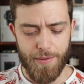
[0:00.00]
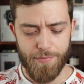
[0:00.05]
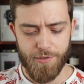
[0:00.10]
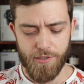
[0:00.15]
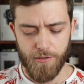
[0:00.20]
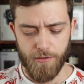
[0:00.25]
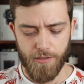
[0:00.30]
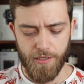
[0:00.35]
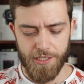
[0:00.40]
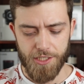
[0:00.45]

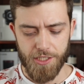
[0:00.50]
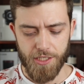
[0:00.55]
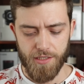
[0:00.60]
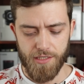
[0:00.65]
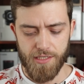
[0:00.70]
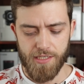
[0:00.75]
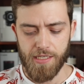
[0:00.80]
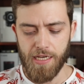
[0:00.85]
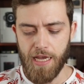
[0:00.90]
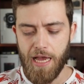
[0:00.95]
Absolute
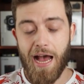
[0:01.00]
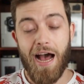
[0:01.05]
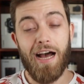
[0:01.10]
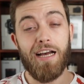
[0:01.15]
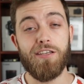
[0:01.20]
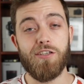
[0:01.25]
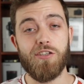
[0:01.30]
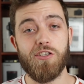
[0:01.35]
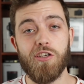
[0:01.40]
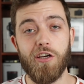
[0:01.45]
legends.
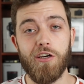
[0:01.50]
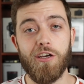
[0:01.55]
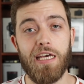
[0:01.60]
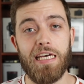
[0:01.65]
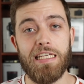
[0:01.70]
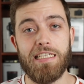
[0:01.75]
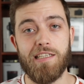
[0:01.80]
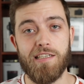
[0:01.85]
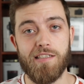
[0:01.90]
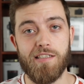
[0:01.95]
I suck
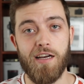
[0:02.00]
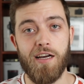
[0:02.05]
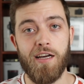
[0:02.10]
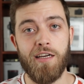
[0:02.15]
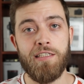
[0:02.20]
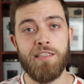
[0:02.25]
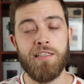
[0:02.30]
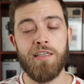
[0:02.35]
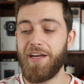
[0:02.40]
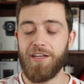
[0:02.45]
at
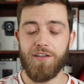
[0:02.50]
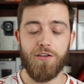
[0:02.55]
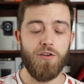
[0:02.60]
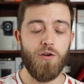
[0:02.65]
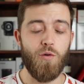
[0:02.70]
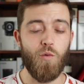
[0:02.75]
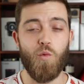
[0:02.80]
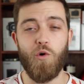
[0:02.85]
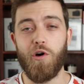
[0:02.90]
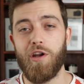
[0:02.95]
design. I don't
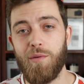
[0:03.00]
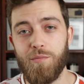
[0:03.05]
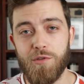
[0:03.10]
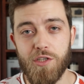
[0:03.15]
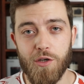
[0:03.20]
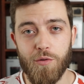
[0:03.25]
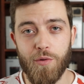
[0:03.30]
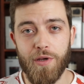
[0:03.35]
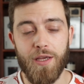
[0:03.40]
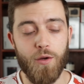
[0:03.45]
know what I'm
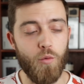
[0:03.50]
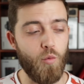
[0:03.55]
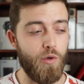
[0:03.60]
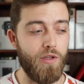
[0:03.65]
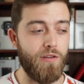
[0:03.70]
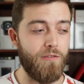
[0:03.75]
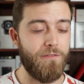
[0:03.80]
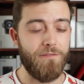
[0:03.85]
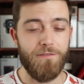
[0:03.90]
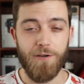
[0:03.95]
doing
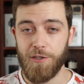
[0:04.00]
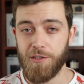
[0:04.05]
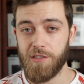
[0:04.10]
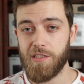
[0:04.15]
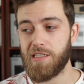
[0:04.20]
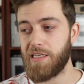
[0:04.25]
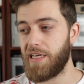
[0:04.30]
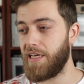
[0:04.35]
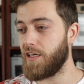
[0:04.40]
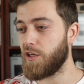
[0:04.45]
with
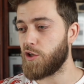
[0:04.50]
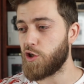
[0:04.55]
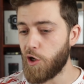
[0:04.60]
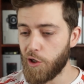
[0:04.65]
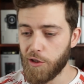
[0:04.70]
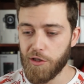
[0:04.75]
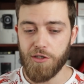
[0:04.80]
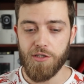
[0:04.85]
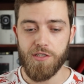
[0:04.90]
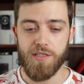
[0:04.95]
fonts and
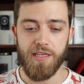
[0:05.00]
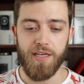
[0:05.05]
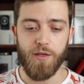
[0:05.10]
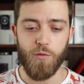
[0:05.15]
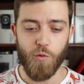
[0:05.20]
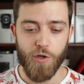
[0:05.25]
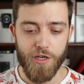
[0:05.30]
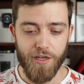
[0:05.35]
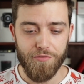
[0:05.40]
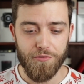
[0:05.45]
colors
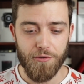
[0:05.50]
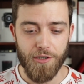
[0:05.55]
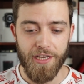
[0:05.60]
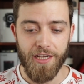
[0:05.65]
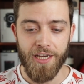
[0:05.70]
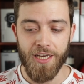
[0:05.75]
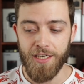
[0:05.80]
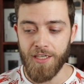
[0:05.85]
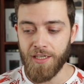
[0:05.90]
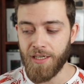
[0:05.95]
and whatever,
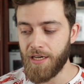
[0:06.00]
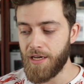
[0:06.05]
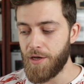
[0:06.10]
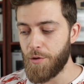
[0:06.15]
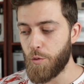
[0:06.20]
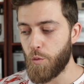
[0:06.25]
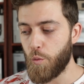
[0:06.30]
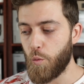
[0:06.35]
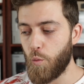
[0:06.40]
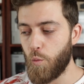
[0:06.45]
and
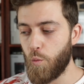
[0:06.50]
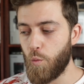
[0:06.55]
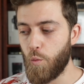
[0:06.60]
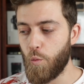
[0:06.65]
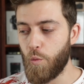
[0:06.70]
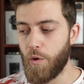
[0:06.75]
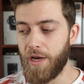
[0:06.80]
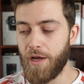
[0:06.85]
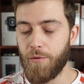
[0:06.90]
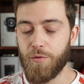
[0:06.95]

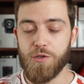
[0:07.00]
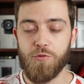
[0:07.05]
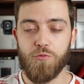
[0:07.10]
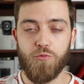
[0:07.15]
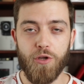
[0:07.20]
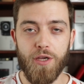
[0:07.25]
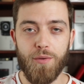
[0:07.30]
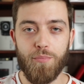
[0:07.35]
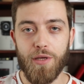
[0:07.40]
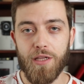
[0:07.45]
when I was
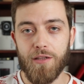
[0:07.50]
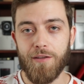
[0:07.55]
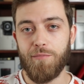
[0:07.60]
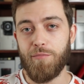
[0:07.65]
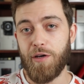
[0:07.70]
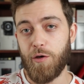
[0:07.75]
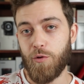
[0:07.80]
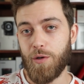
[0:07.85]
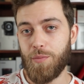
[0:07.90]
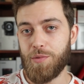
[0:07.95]

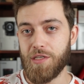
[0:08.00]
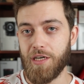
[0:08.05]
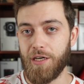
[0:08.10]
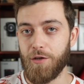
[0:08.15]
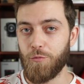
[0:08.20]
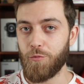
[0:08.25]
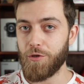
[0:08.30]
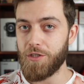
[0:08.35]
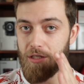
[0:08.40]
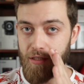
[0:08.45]
rebuilding my
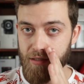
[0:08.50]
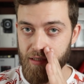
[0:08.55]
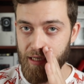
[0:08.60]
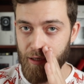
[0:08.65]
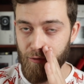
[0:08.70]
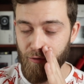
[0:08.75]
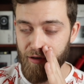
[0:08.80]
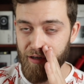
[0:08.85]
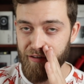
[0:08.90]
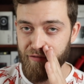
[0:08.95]
website, which is
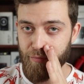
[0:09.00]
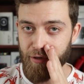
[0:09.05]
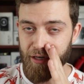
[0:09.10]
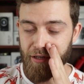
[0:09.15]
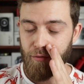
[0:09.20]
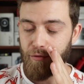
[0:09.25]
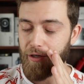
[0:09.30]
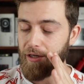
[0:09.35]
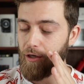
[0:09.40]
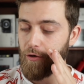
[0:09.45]
now live
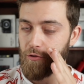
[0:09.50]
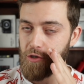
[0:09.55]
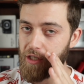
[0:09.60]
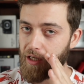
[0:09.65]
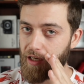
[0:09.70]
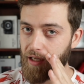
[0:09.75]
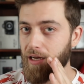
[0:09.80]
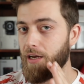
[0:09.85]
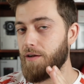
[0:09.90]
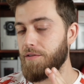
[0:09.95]
by the way, go
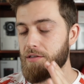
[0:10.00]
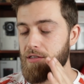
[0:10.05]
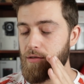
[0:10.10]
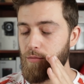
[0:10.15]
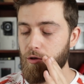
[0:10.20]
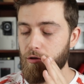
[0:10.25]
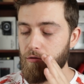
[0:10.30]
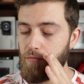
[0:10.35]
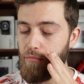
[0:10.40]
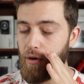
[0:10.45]
check it out, there's
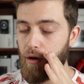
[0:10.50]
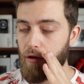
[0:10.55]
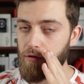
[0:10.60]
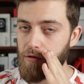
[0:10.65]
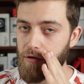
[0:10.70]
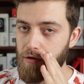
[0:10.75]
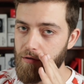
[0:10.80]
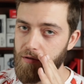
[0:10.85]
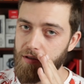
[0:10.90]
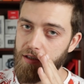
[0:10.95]
some good
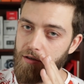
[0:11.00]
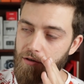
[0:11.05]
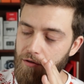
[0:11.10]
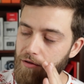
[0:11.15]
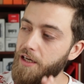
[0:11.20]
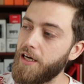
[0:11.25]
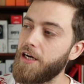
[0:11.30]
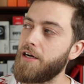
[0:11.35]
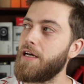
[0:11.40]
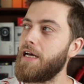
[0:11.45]
blog content on
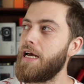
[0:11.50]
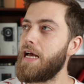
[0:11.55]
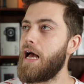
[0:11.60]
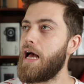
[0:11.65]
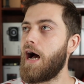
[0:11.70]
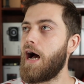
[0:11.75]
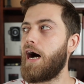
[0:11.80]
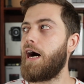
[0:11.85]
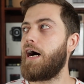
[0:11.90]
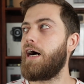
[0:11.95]
there.
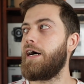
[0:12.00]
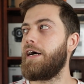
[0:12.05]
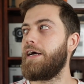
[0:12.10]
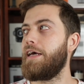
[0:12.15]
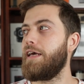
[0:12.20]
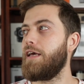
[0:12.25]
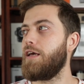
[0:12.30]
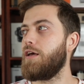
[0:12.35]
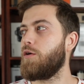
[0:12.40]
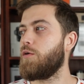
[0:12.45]

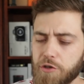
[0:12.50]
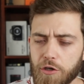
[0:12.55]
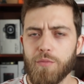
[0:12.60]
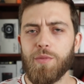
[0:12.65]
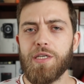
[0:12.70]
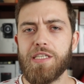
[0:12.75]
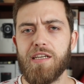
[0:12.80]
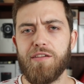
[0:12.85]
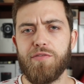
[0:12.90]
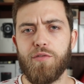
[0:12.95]
I told
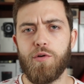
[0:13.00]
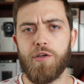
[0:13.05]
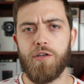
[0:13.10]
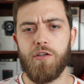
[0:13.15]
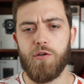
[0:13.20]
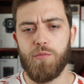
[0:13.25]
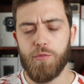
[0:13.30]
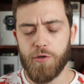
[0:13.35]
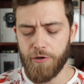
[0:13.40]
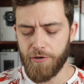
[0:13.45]
myself I want
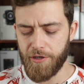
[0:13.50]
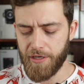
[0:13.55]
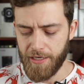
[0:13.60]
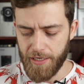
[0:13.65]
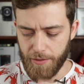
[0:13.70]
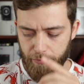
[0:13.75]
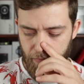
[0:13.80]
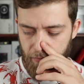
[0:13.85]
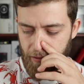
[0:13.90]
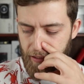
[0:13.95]
to learn more,
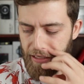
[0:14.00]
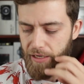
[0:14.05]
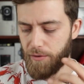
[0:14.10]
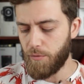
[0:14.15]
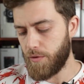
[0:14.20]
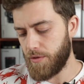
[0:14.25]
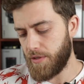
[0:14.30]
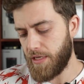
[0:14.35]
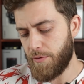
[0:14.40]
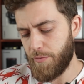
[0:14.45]
and I
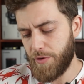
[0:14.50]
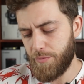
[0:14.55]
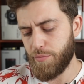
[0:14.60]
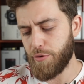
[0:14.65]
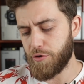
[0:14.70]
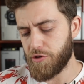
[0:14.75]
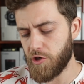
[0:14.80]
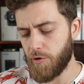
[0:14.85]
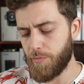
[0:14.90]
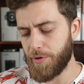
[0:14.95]
went
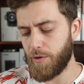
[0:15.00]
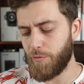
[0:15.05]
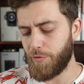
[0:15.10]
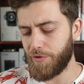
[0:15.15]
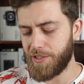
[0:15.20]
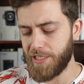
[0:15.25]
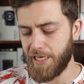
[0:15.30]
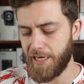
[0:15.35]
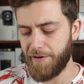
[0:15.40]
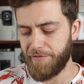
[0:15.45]
book shopping
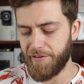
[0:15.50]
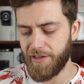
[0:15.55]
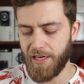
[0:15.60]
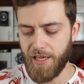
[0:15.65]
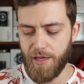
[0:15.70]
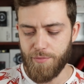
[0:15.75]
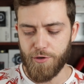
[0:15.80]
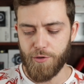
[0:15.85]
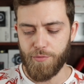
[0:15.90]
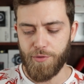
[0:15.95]
with Dave, and
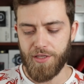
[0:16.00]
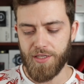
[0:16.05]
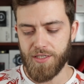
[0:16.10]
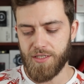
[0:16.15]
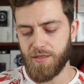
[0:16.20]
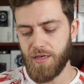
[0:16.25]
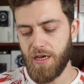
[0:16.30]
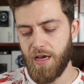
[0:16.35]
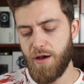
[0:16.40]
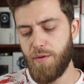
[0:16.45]
he bought me
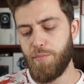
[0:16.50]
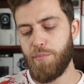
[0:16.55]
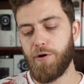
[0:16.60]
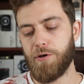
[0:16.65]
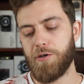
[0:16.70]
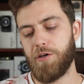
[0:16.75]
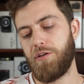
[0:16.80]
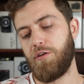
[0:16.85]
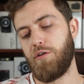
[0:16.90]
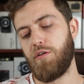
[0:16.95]
this
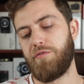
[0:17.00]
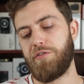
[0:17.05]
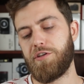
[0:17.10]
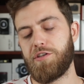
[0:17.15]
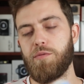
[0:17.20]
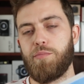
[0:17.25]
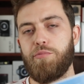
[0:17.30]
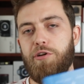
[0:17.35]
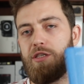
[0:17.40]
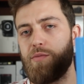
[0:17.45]
pocket
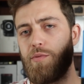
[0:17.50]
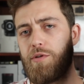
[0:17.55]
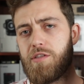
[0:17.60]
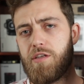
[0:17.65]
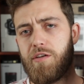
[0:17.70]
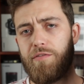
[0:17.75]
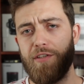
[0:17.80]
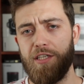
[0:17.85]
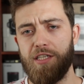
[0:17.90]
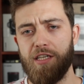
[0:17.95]
Universal
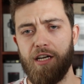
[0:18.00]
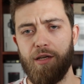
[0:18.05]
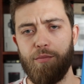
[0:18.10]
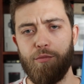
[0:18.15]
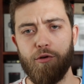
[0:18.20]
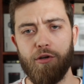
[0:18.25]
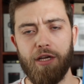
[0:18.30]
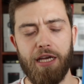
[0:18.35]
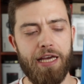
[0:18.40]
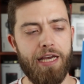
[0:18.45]
Principles of Design
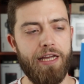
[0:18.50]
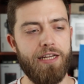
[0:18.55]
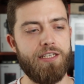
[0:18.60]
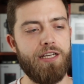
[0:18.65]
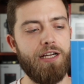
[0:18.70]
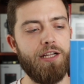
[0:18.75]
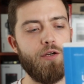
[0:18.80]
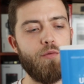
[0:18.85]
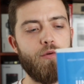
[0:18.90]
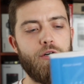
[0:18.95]
book, and
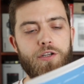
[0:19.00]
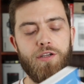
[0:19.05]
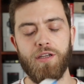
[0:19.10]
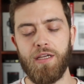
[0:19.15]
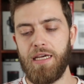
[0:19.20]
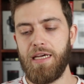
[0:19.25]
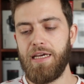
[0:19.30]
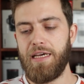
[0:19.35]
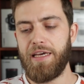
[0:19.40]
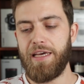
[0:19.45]
tell you what,
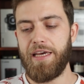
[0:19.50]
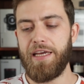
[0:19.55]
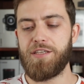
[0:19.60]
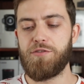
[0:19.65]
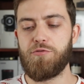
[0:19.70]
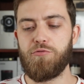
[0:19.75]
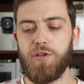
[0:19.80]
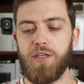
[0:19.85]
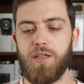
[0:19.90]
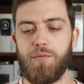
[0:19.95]

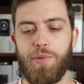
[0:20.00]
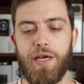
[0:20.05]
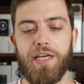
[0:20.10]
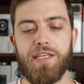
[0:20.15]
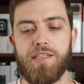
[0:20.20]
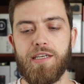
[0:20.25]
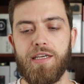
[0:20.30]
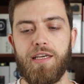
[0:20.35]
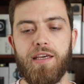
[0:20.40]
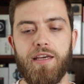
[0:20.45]
it's real
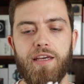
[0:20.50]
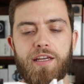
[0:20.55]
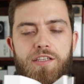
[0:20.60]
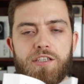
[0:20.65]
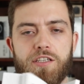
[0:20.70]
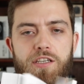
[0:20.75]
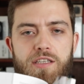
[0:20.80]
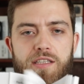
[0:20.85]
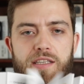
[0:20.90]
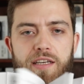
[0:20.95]
basic.
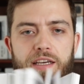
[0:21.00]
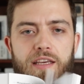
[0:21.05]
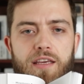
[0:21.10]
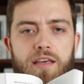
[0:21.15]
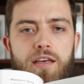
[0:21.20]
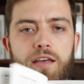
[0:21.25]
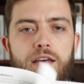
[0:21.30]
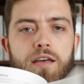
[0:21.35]
It's just like